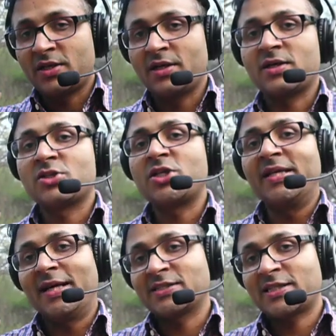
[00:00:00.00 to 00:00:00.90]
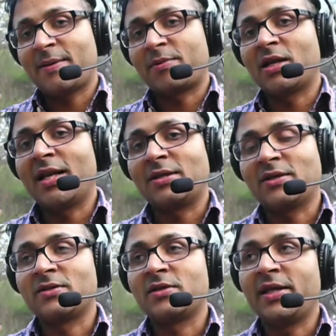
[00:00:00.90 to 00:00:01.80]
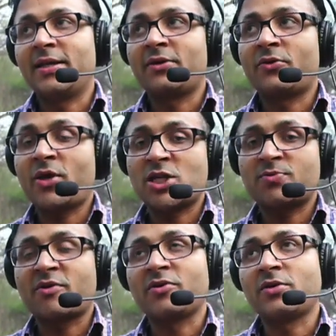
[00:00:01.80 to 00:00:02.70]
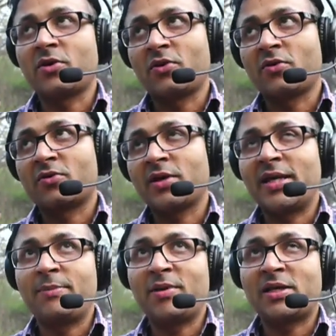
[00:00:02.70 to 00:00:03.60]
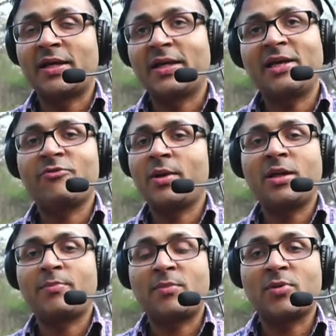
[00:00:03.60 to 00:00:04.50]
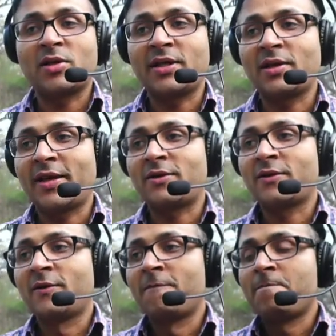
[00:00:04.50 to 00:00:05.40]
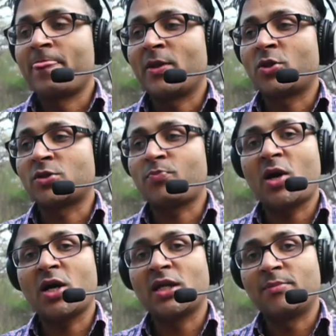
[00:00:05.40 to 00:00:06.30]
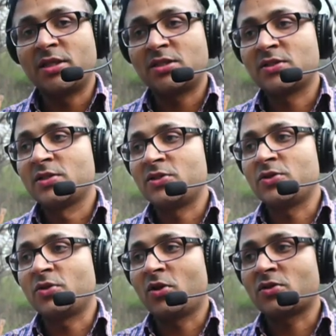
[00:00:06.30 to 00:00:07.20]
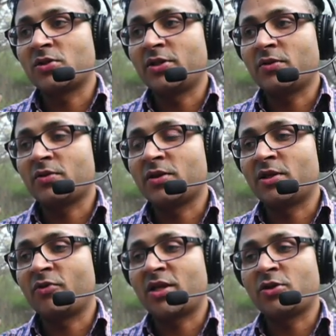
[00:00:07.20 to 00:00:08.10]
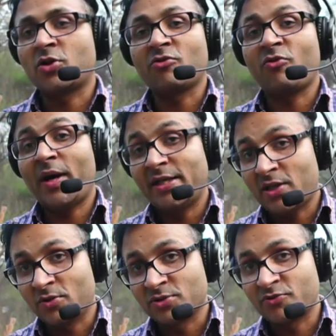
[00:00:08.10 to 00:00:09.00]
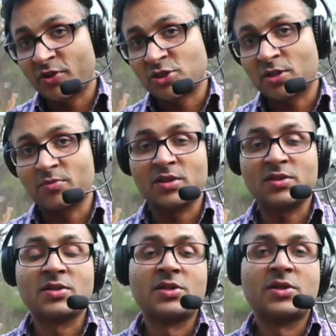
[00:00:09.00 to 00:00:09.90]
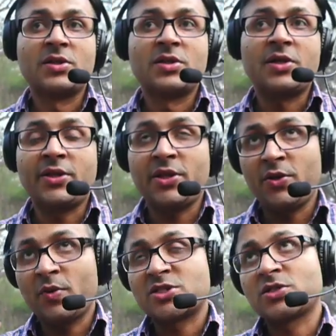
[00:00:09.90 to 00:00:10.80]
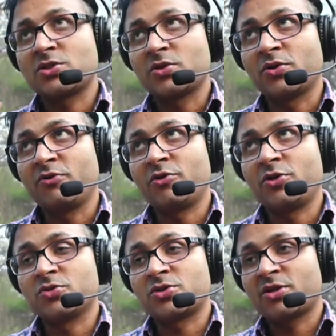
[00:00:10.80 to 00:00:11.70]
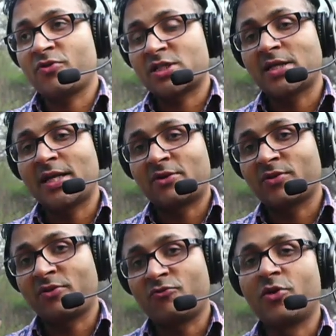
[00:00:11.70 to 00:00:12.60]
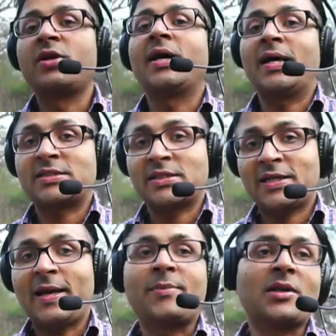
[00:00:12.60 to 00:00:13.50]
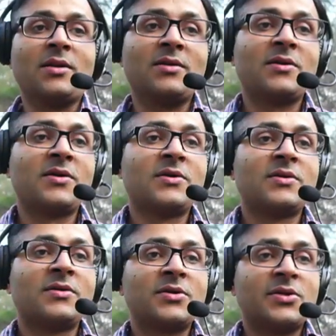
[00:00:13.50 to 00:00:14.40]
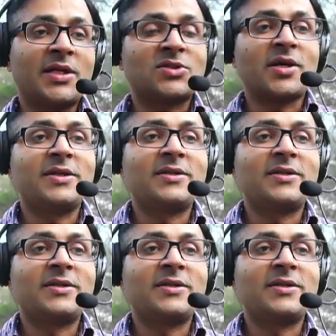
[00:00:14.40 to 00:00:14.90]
T as capital letter, in Raj Bhavan or any building, any big building, like you got Parliament, you got you got a White House, for example, in the US. So you would use the first letter of that word as capital. Next slide.